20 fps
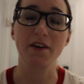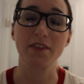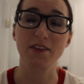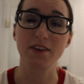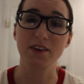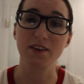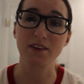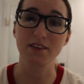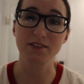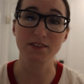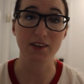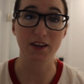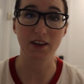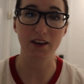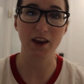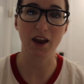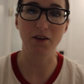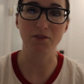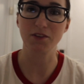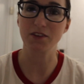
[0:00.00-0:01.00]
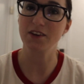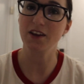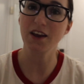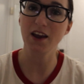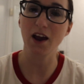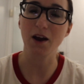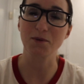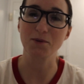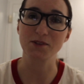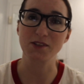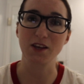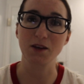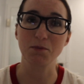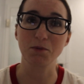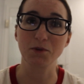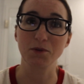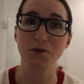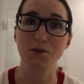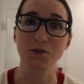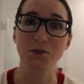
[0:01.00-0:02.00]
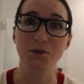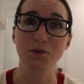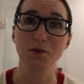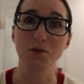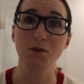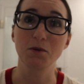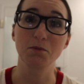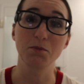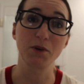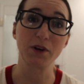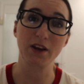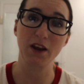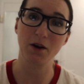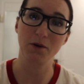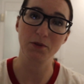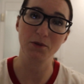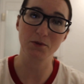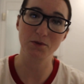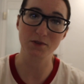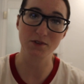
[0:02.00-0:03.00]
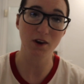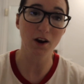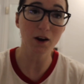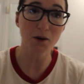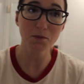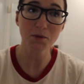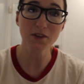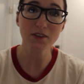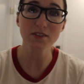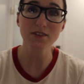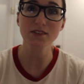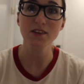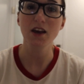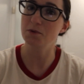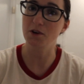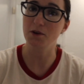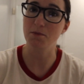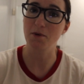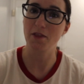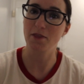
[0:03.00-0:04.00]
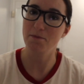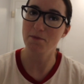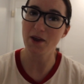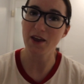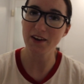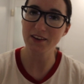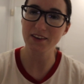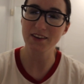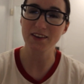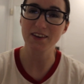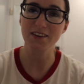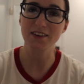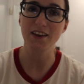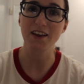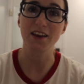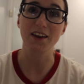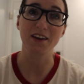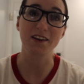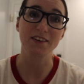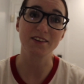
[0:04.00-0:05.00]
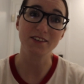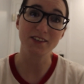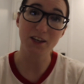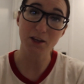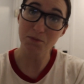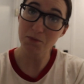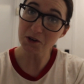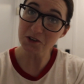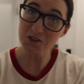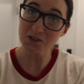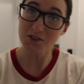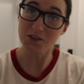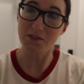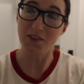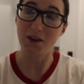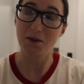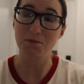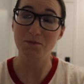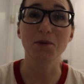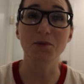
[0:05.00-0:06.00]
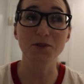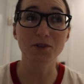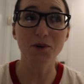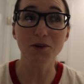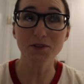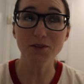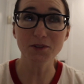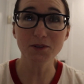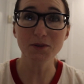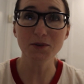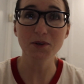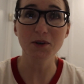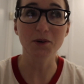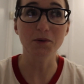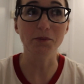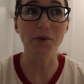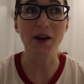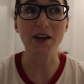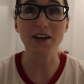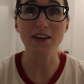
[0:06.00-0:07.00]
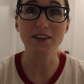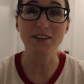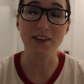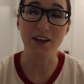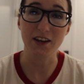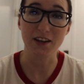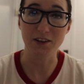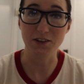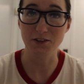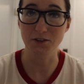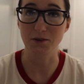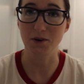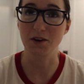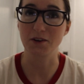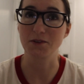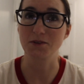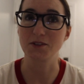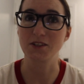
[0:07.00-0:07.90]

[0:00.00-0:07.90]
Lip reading: the second half of the day I was able to bring out those garments, put them on the mannequin, and take pictures of them. It was also a rainy day in Toronto